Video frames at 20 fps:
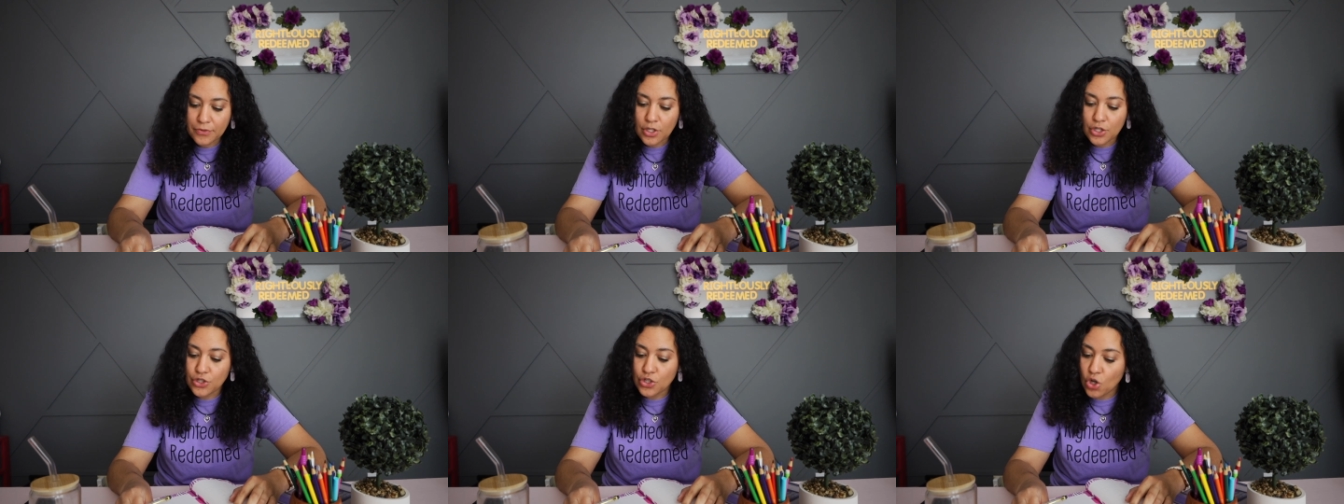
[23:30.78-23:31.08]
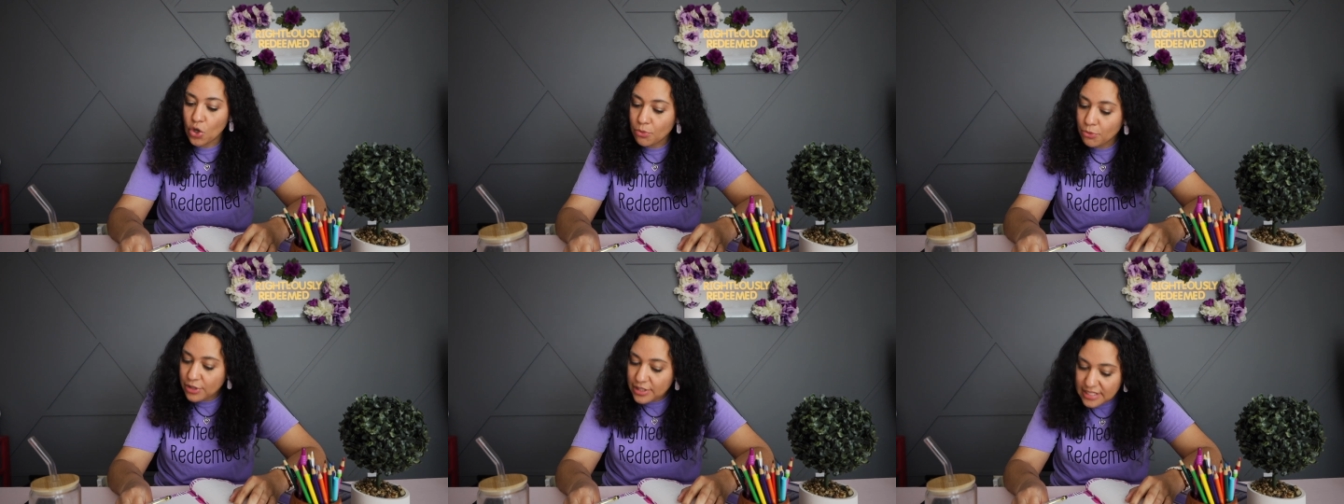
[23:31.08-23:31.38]

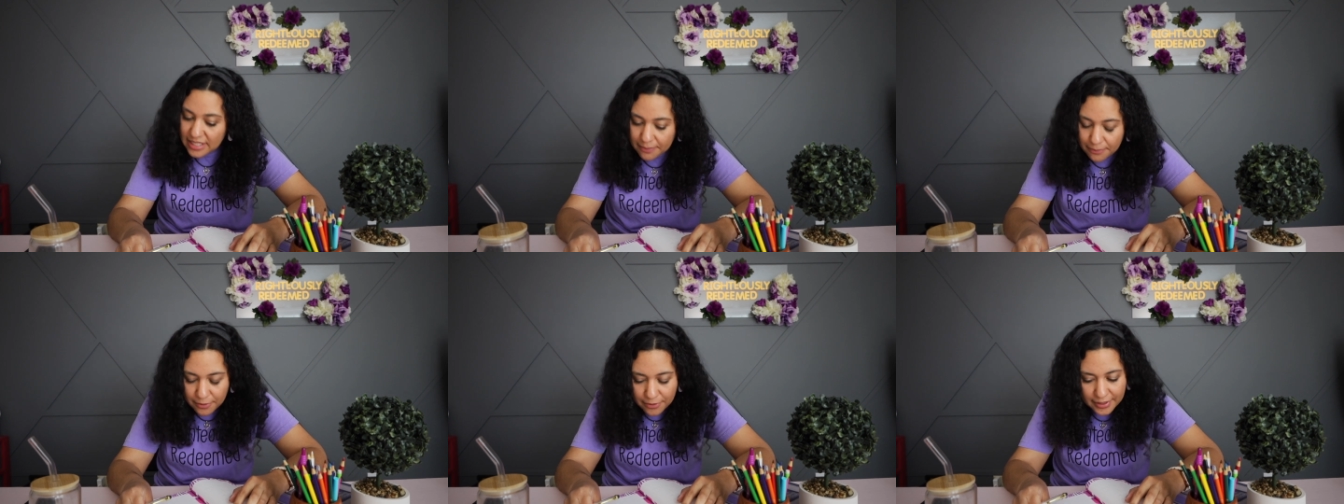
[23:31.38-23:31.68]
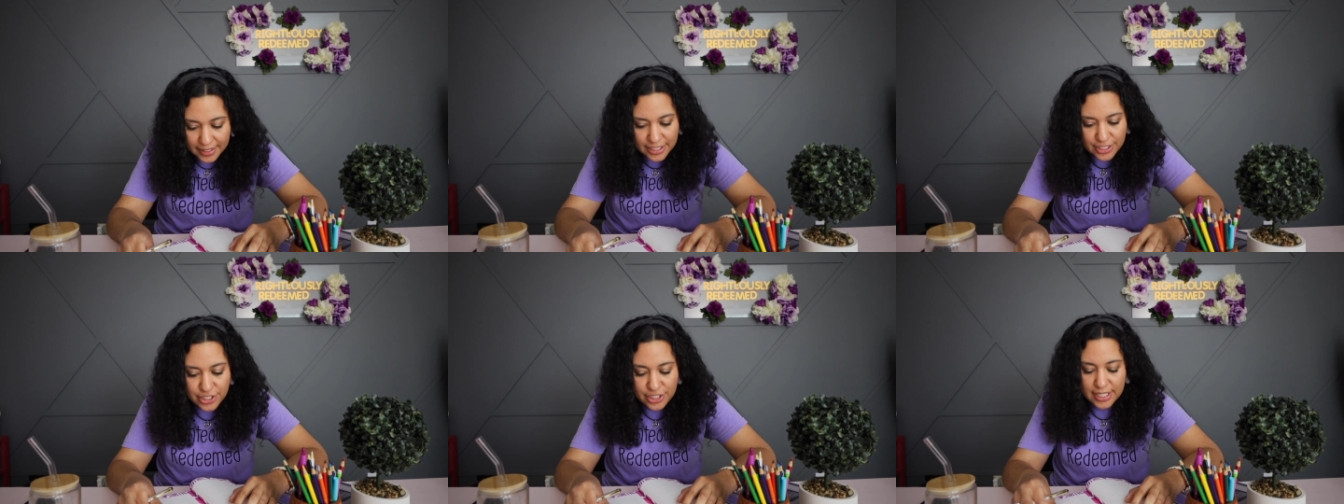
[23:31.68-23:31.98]
No more
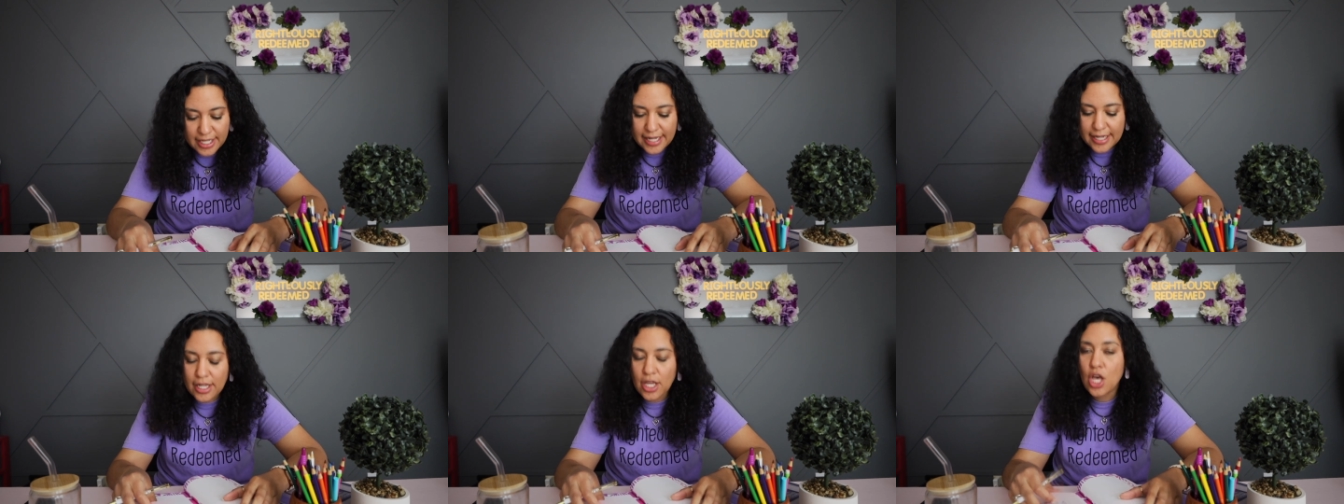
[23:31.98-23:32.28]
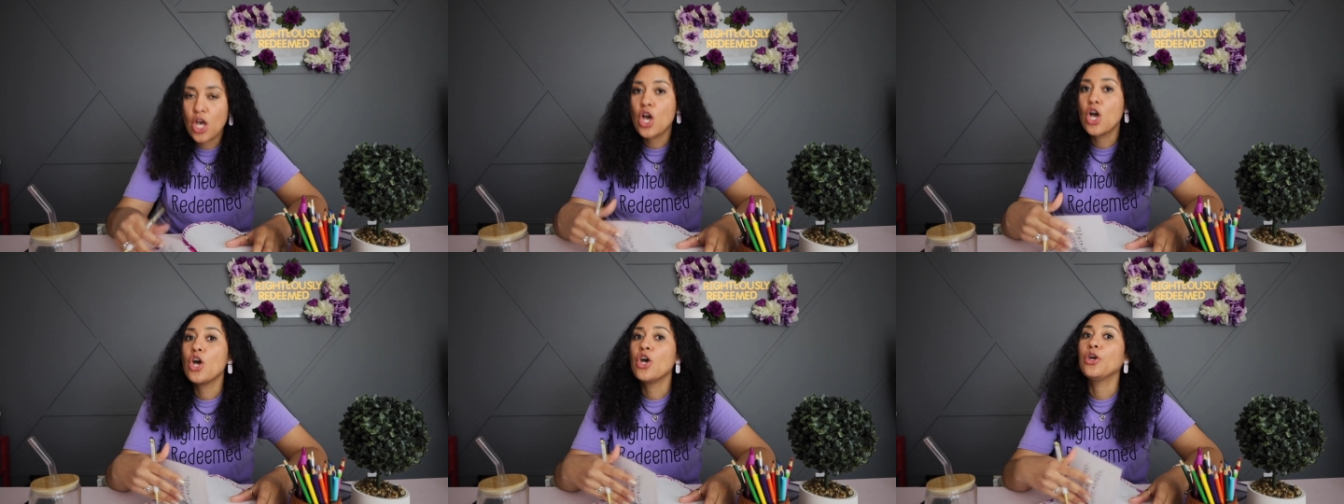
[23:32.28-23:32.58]
separation,
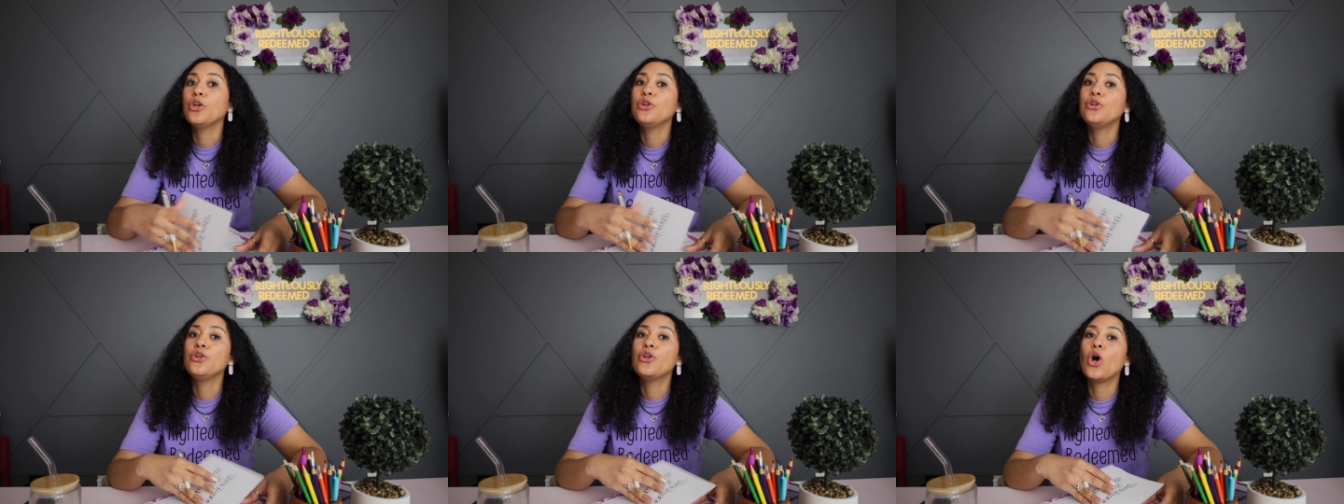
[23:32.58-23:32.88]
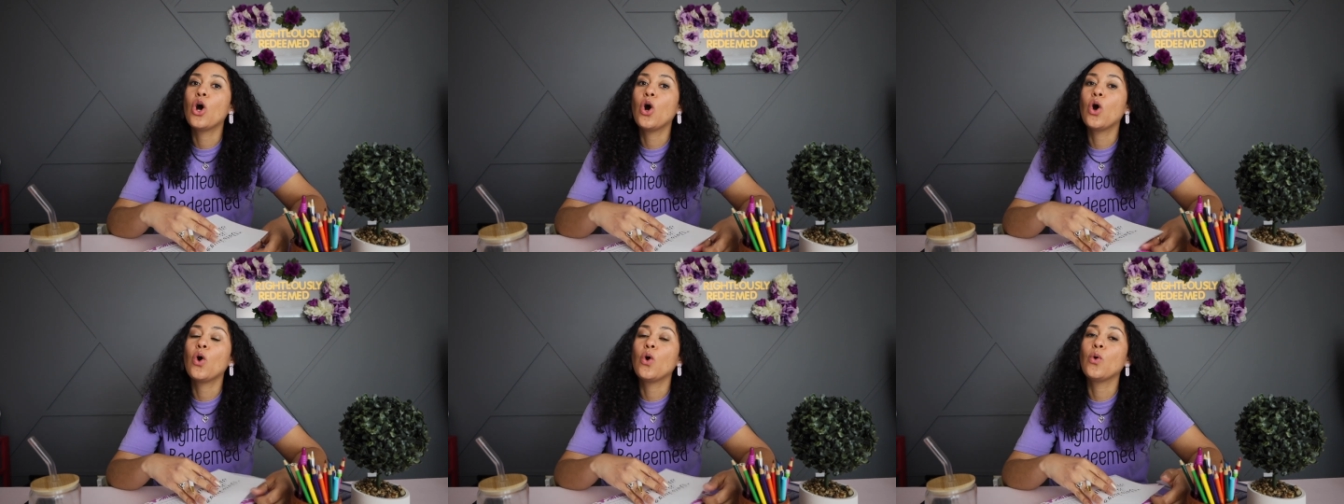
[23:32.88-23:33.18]

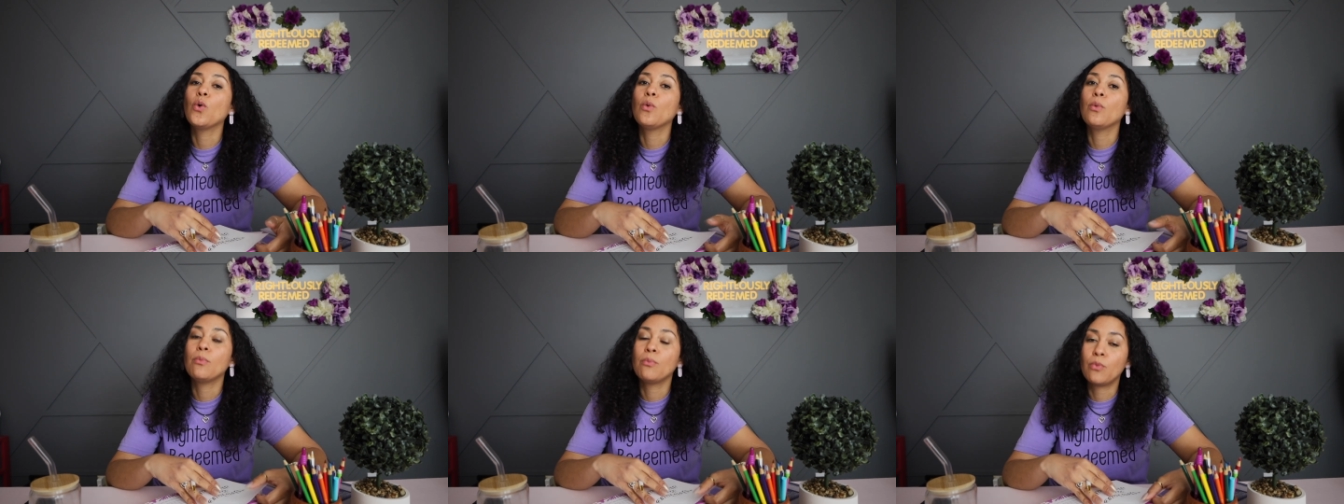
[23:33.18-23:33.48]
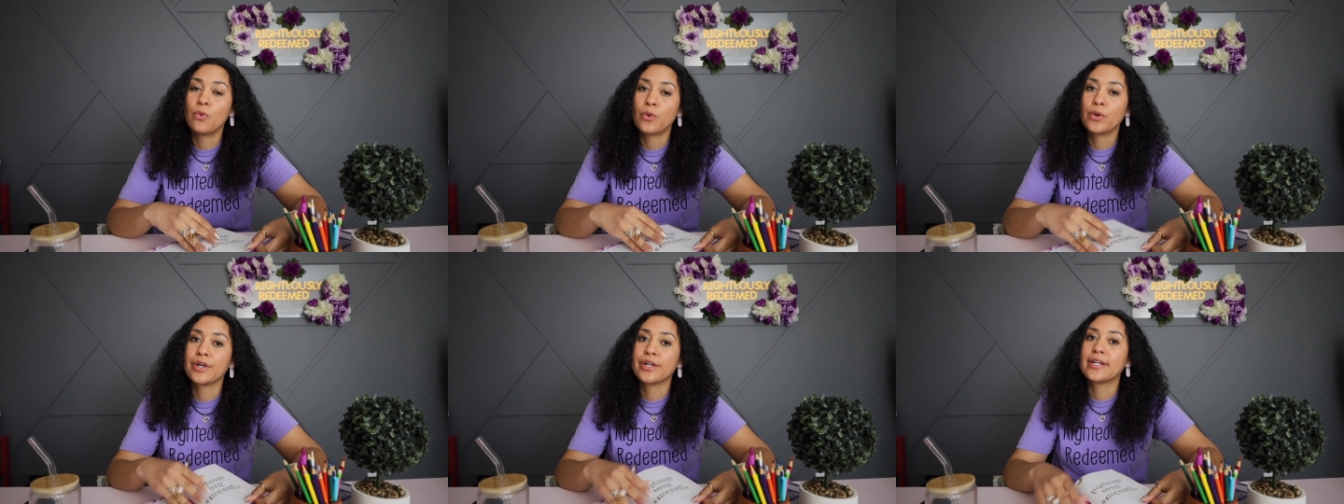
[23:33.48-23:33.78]
no
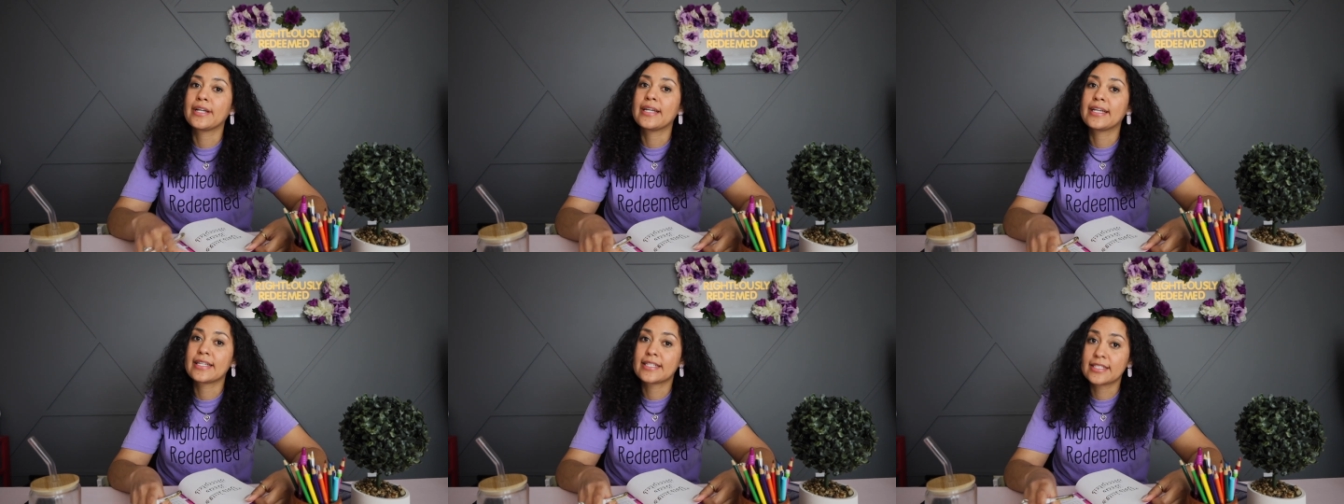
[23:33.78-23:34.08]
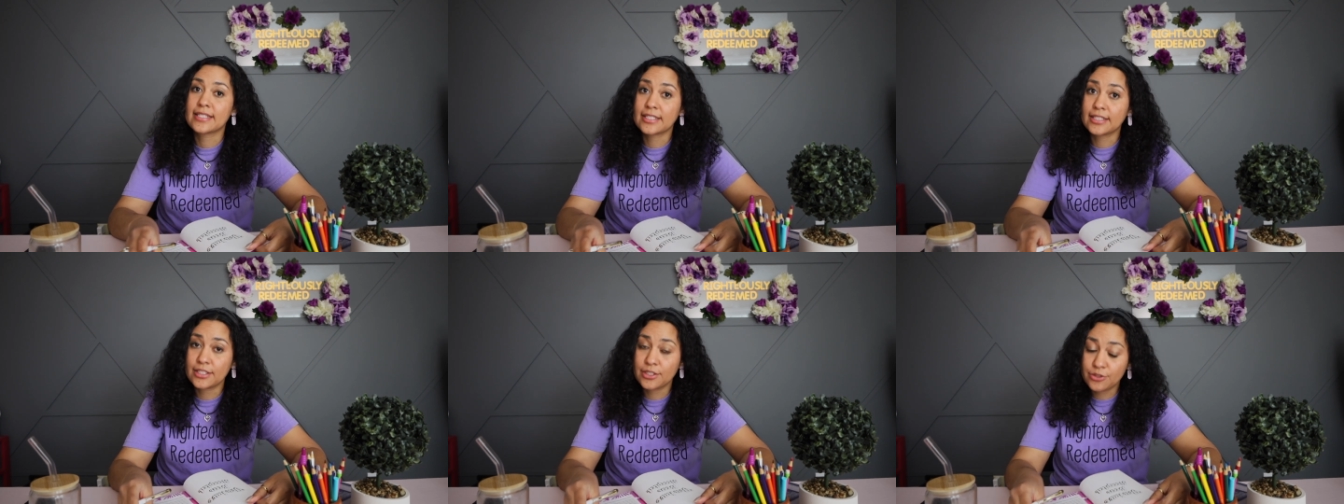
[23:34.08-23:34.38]
more
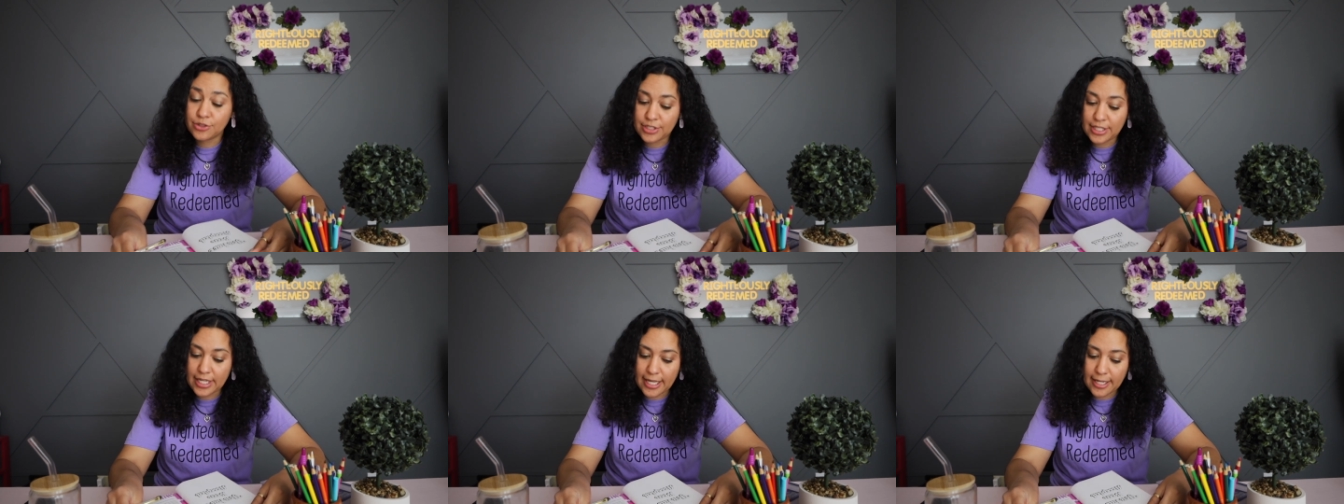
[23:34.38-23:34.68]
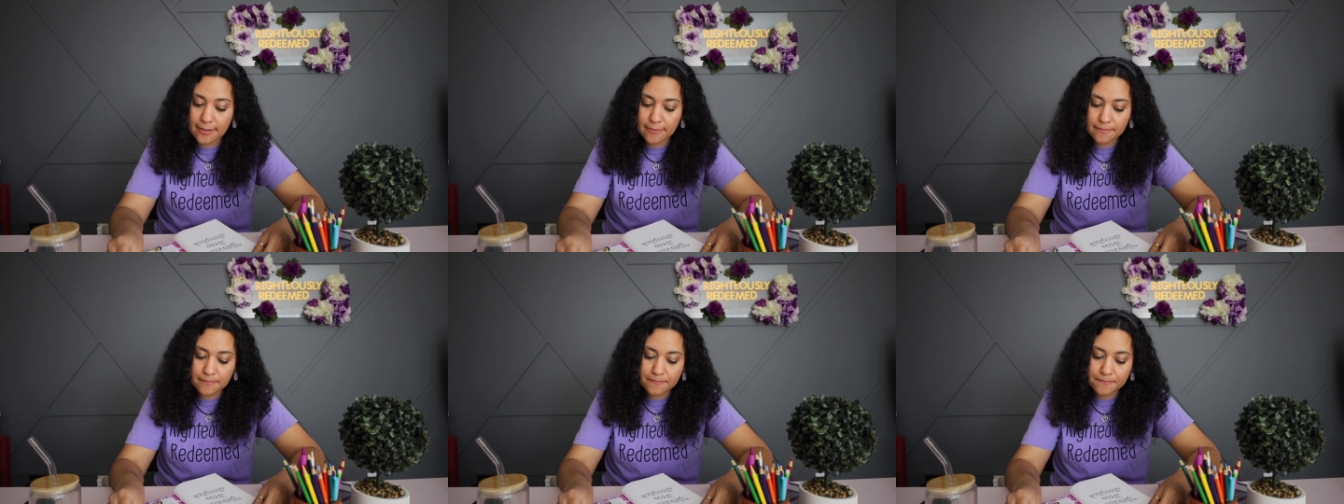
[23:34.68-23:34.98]

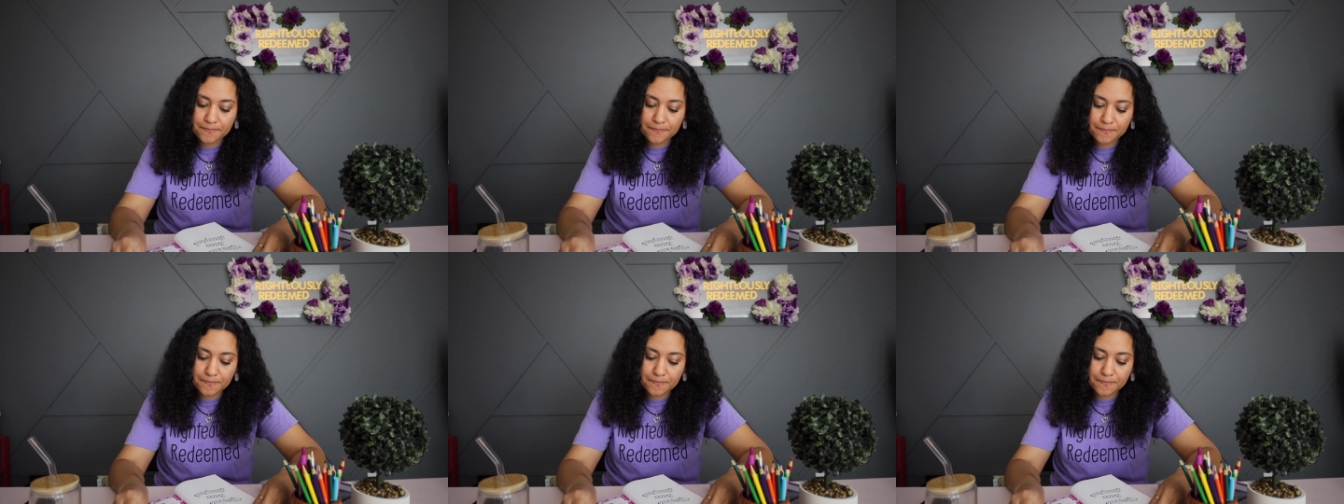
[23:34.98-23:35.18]
exclusion.